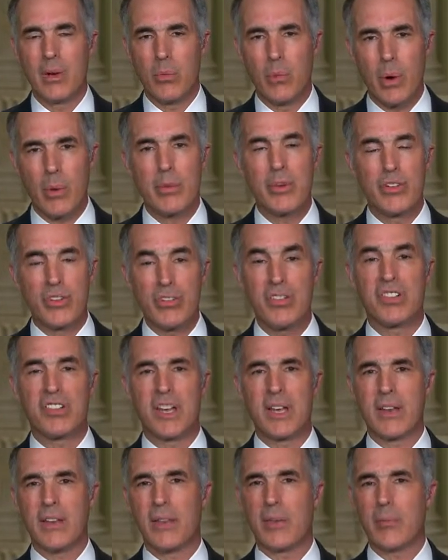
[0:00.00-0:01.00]
What would you
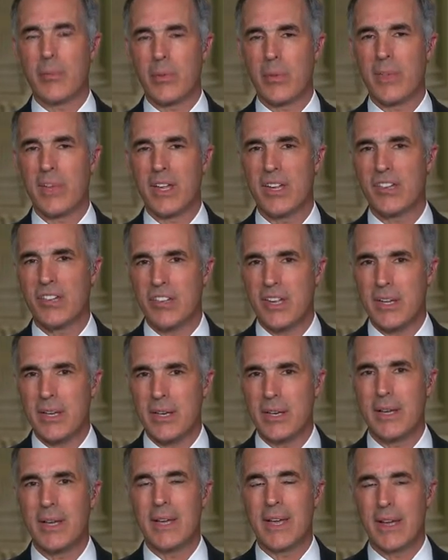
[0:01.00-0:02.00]
say to them when they
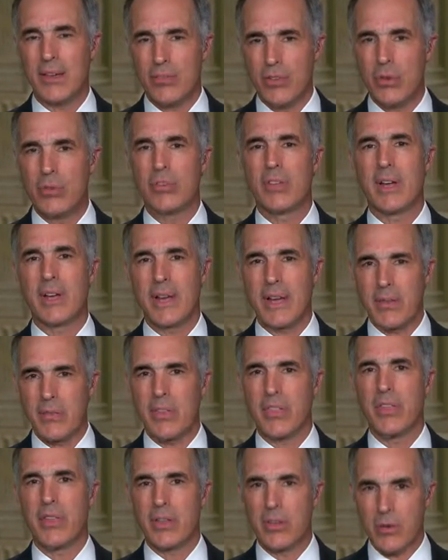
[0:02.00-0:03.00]
said, have you done
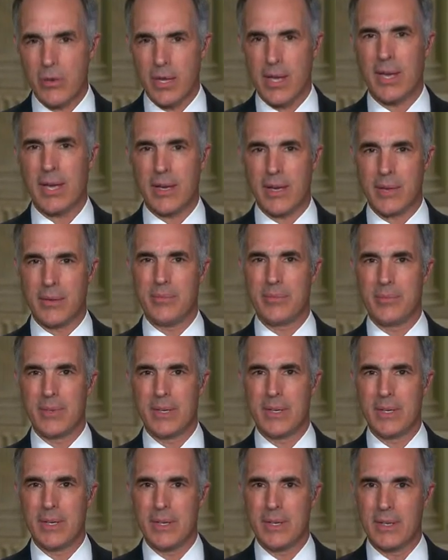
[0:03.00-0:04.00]
everything you can?
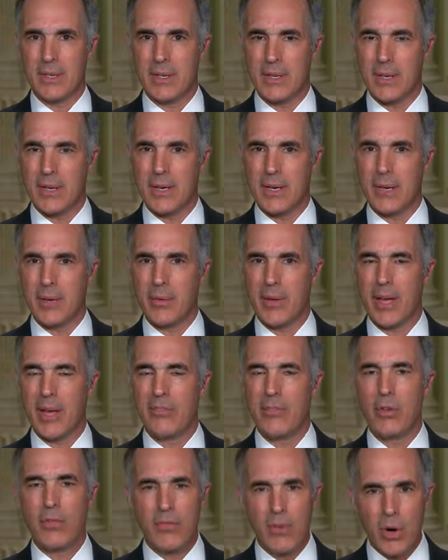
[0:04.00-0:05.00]

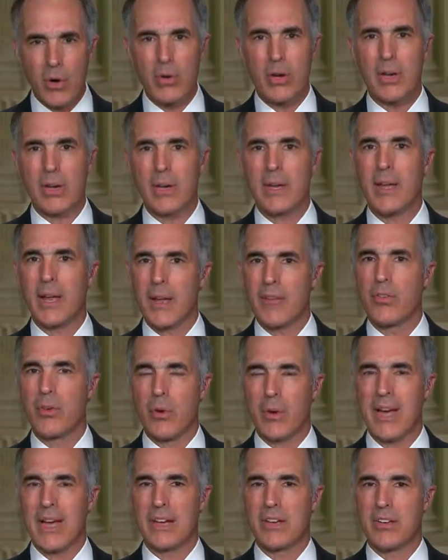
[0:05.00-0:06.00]
Have you voted and have
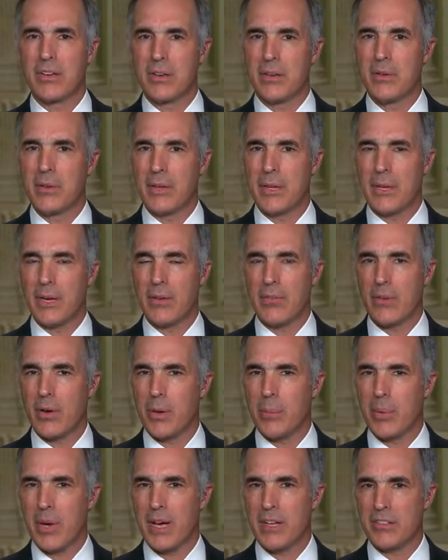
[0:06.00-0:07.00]
you acted in
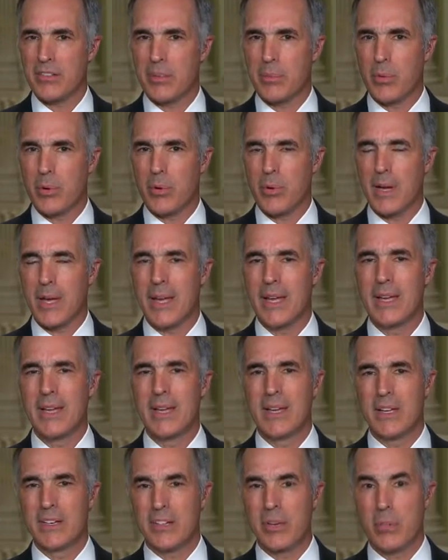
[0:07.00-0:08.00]
every possible way
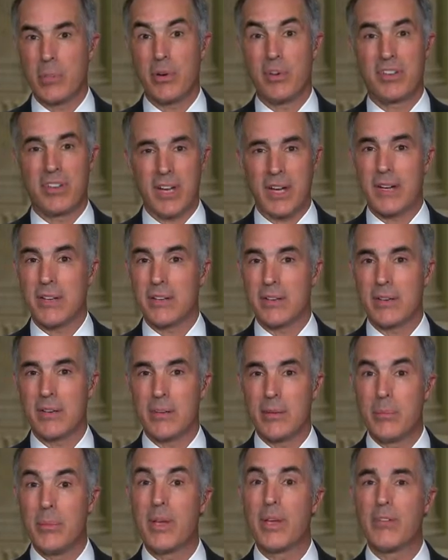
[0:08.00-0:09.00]
to protect
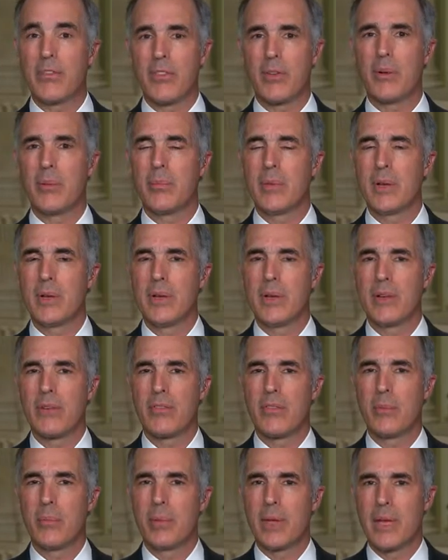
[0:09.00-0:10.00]
me from
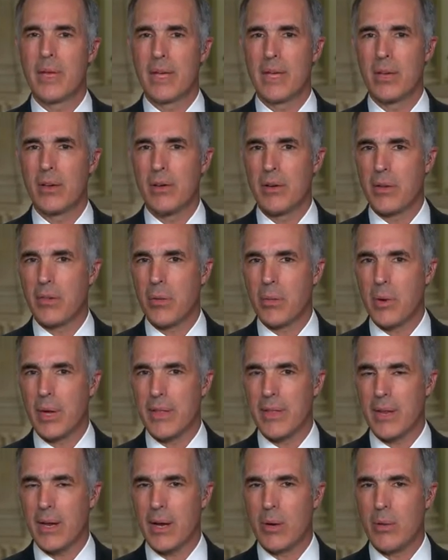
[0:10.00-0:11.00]
being killed in the
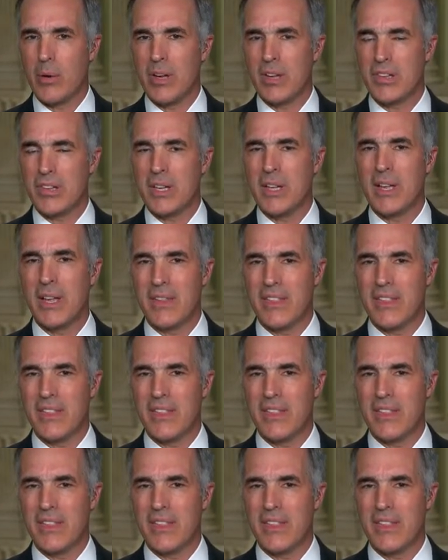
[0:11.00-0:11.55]
way that I was?